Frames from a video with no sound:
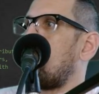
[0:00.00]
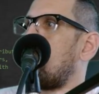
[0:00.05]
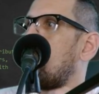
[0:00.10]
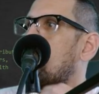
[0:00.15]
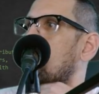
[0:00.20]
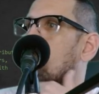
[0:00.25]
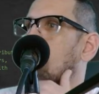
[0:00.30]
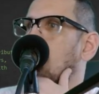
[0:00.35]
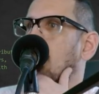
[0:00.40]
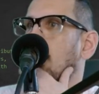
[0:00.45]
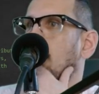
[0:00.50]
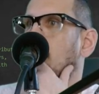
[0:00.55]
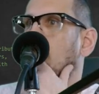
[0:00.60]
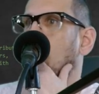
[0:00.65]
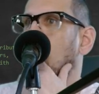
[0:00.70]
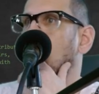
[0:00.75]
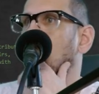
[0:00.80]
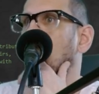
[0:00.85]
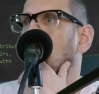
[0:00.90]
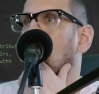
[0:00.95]
All right.
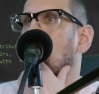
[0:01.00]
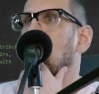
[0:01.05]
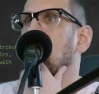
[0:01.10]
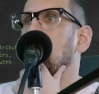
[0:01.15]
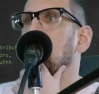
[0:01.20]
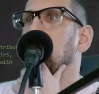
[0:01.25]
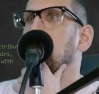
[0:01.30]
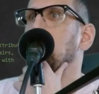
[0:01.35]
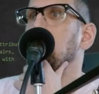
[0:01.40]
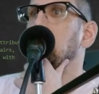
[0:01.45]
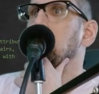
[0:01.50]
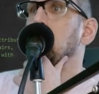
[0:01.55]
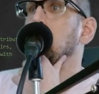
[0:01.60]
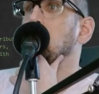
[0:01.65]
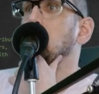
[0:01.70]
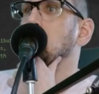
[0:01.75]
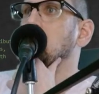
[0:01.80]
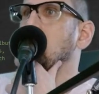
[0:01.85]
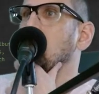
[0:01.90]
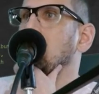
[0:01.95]

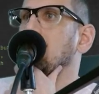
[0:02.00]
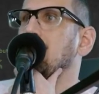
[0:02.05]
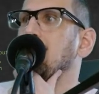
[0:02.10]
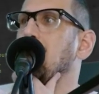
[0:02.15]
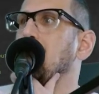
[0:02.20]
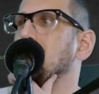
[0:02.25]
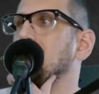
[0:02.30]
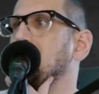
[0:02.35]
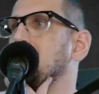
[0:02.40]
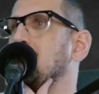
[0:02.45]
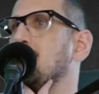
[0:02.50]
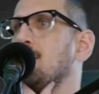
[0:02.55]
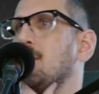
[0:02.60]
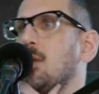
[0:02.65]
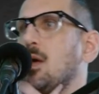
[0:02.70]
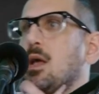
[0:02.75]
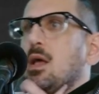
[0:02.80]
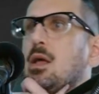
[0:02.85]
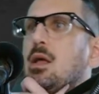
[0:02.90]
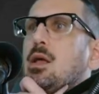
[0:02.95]
So the
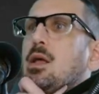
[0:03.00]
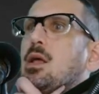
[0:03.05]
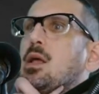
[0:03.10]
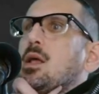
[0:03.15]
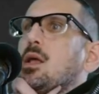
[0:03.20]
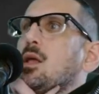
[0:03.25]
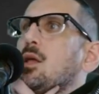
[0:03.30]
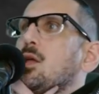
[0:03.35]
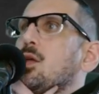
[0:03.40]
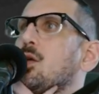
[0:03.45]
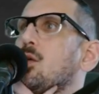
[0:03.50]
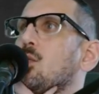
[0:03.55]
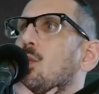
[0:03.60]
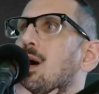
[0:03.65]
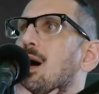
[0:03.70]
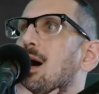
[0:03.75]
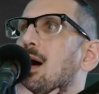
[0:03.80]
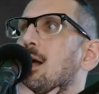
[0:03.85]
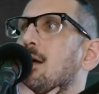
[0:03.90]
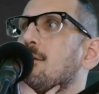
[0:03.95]
custom
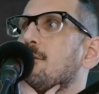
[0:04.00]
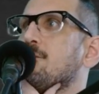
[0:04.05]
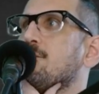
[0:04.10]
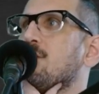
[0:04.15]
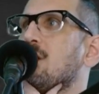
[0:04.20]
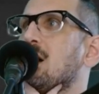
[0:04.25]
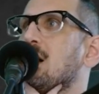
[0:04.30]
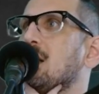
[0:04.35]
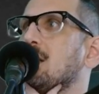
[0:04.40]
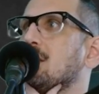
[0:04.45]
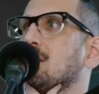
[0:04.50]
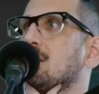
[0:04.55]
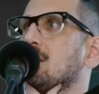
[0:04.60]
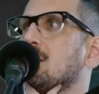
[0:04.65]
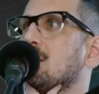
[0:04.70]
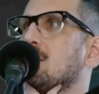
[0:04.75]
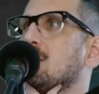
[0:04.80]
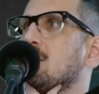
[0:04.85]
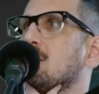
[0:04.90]
UI fonts.